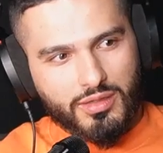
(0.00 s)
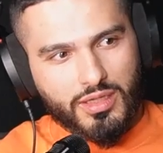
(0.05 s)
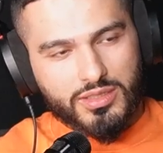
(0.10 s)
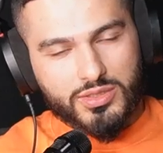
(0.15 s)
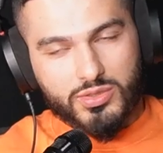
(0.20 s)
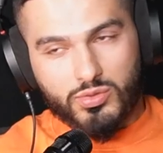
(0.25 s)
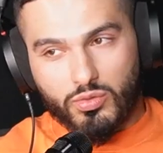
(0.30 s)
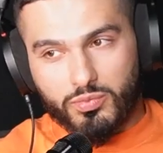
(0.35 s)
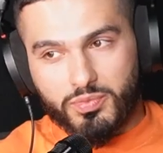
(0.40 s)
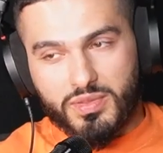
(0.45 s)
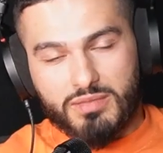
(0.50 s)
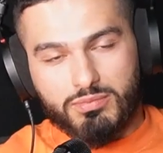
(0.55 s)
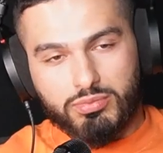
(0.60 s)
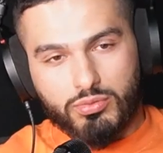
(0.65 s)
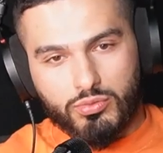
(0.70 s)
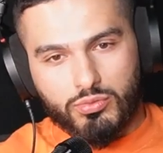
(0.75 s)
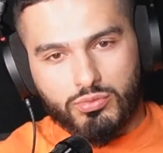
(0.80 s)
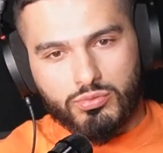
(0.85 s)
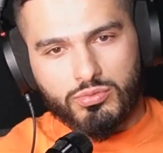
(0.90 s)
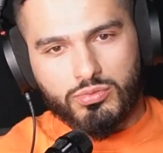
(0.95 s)
I saw
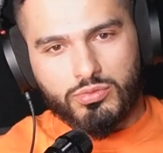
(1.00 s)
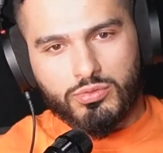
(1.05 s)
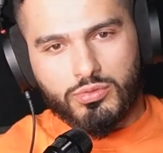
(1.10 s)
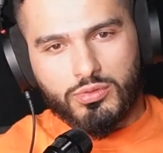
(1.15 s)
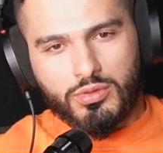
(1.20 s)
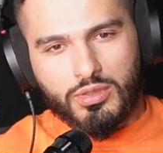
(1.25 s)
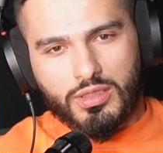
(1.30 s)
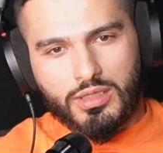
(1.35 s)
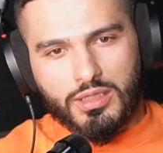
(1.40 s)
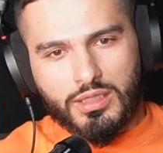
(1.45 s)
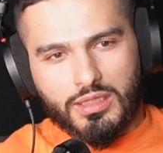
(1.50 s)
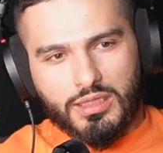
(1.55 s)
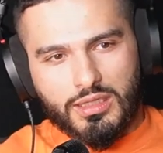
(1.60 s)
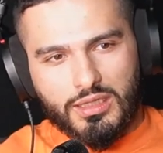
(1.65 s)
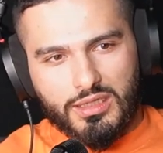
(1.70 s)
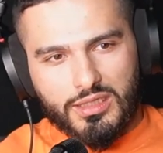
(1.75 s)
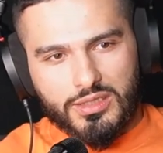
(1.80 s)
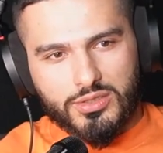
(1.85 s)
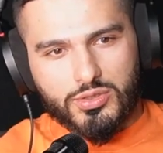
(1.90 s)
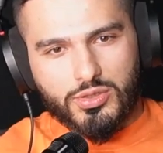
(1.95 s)
people
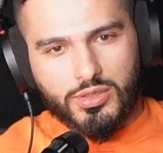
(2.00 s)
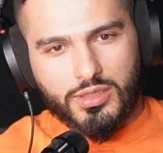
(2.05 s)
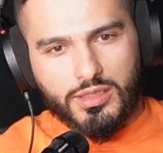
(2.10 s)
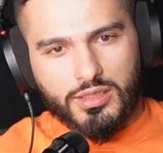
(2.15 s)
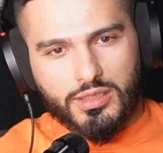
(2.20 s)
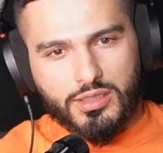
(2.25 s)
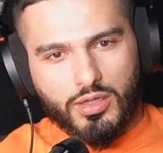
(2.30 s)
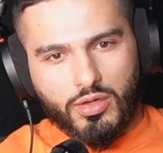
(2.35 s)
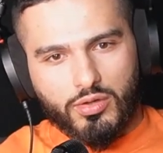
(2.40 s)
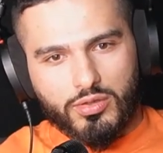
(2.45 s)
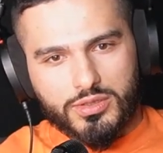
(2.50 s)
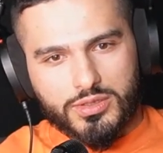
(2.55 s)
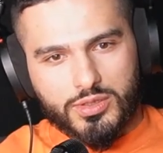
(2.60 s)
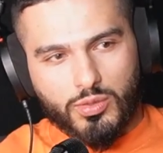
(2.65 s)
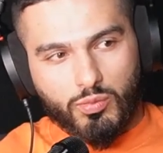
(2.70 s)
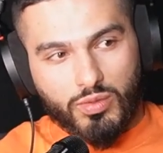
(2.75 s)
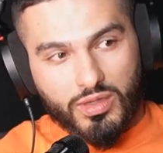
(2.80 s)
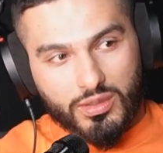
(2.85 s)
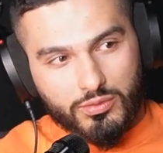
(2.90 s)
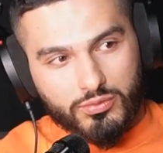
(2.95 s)
literally going
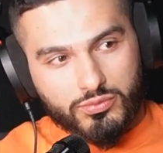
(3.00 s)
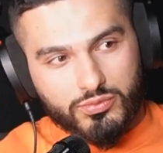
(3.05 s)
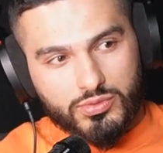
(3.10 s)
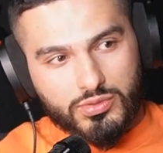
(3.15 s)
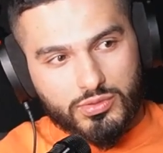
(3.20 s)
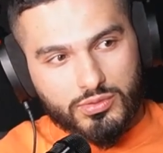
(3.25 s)
to wells.